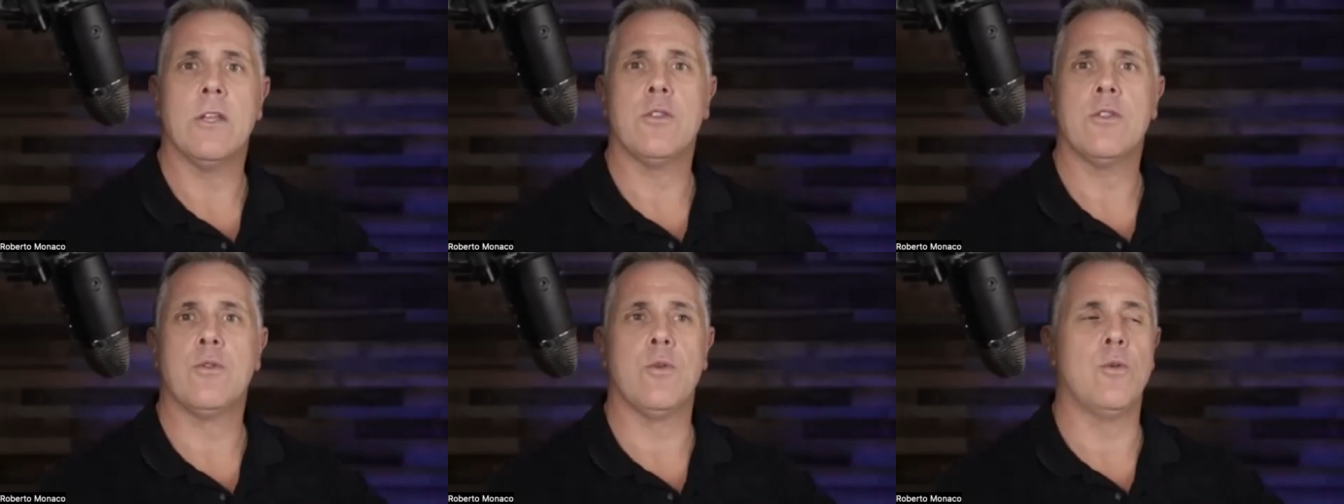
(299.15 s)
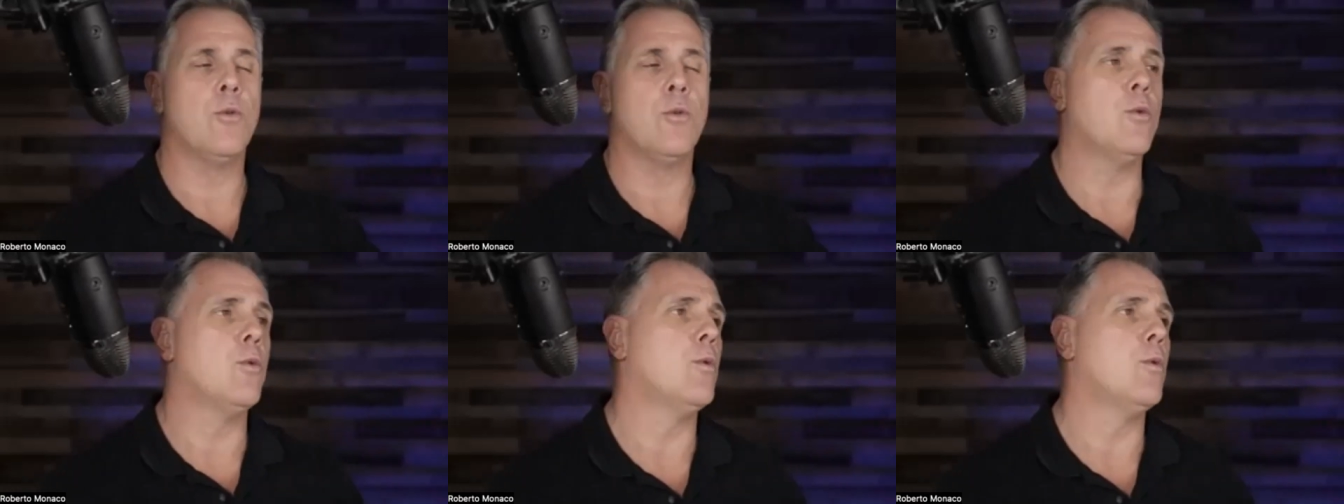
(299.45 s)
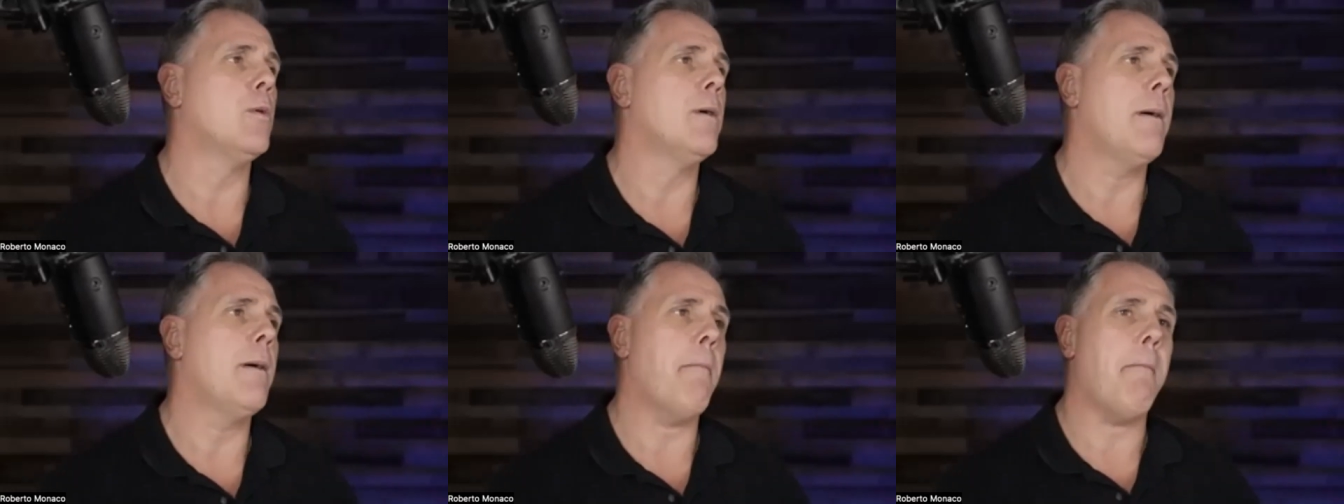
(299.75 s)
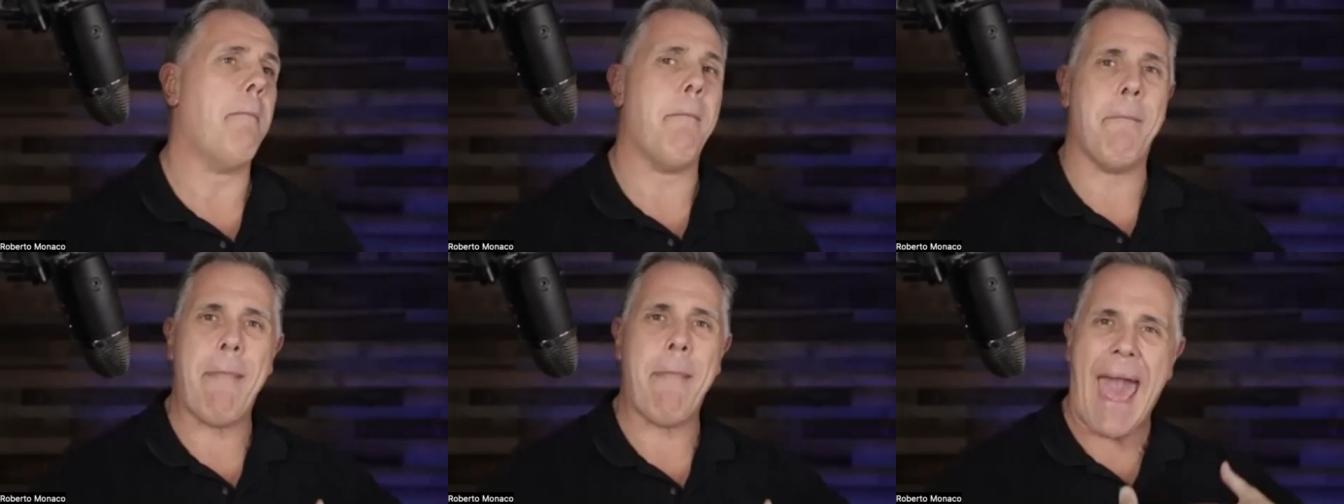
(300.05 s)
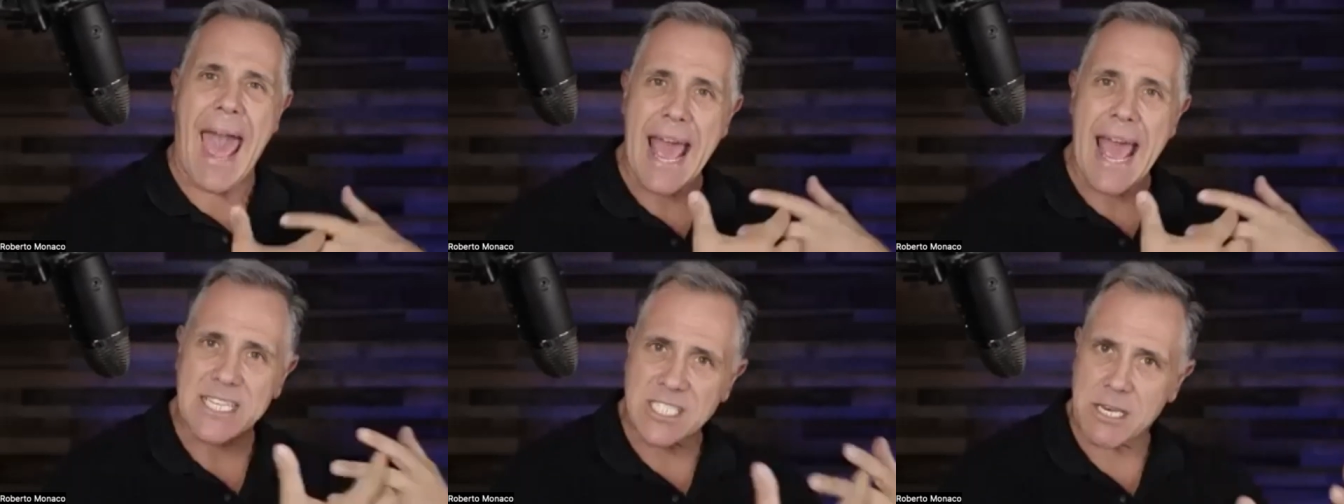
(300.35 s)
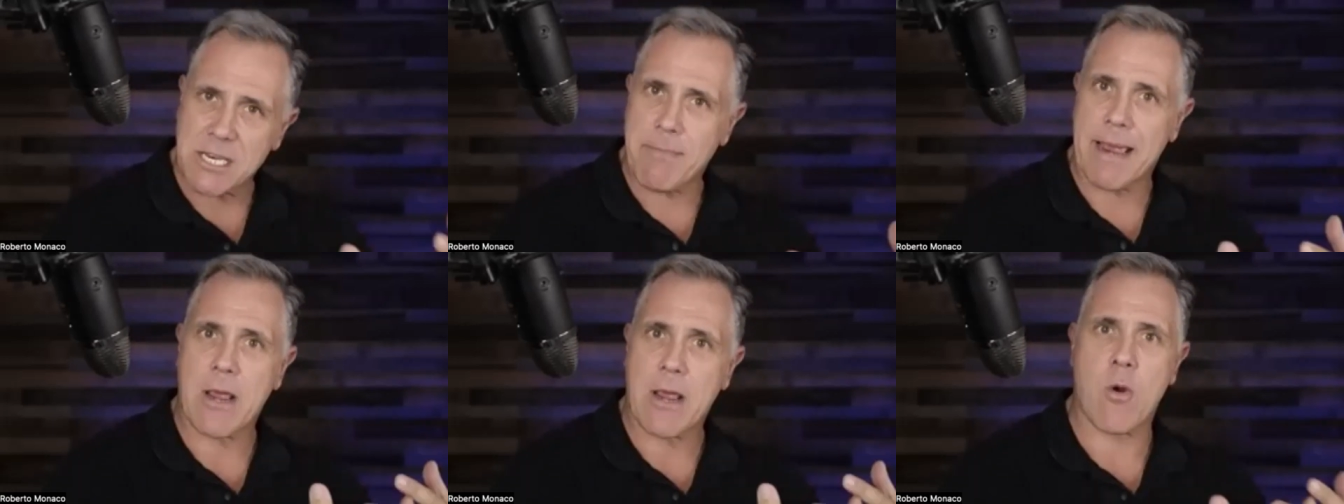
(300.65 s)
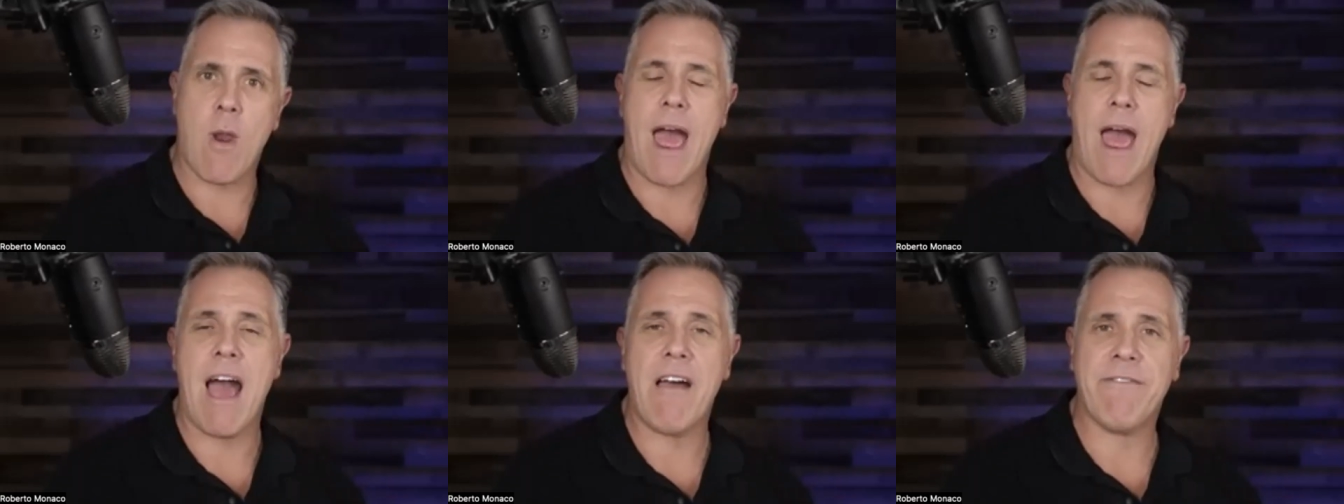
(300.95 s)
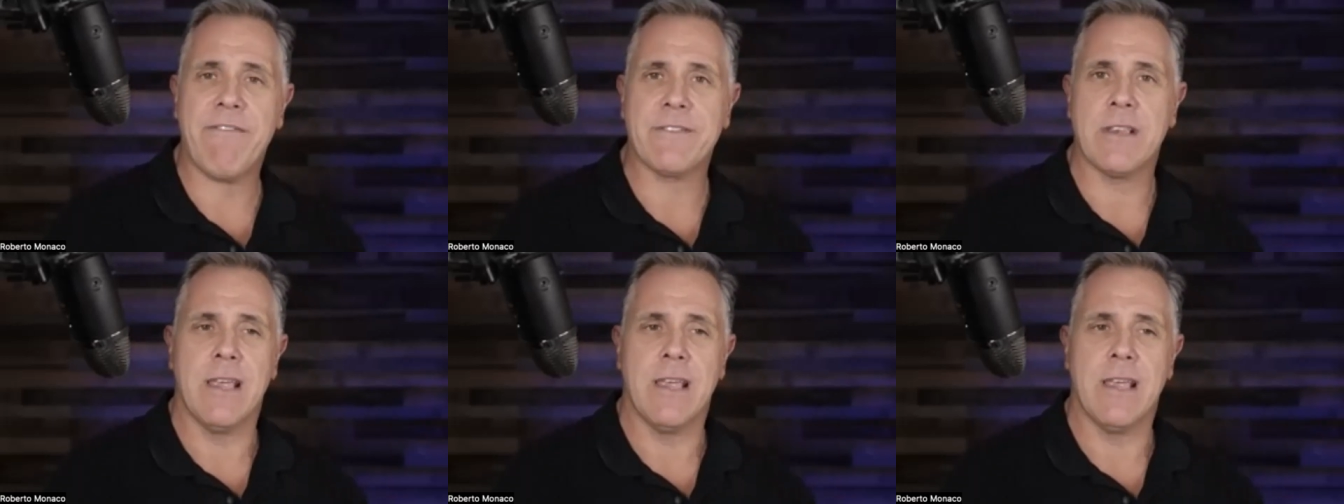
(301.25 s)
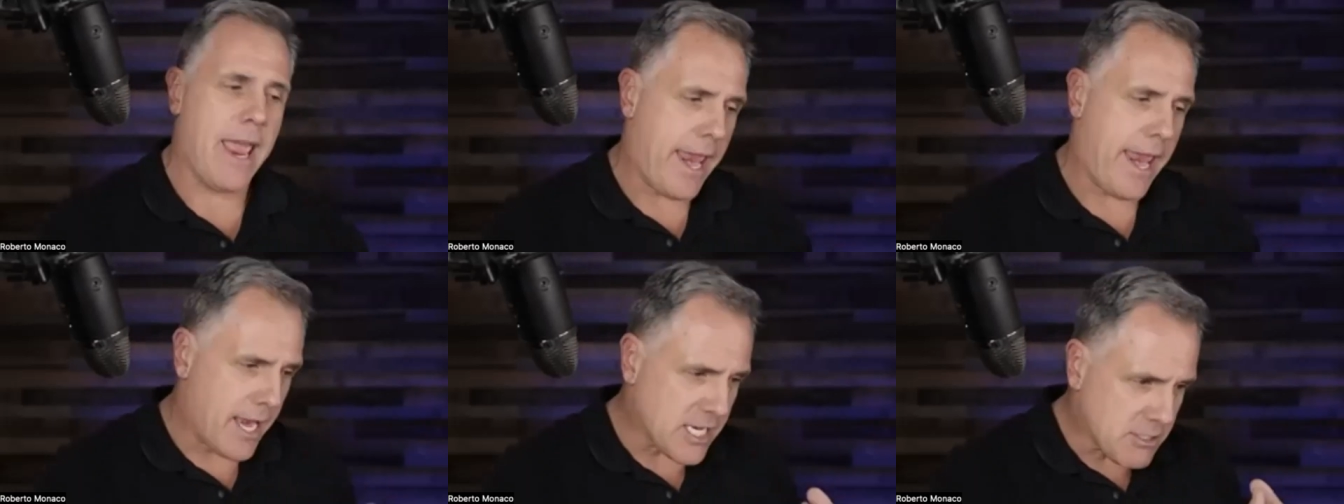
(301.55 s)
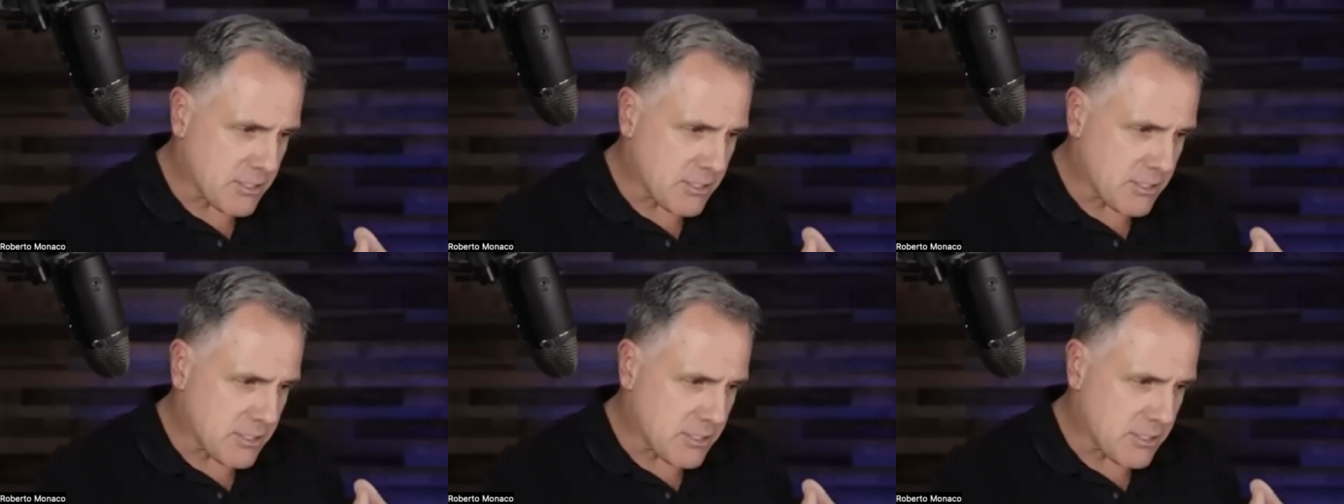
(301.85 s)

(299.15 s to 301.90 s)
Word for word: to master my craft here's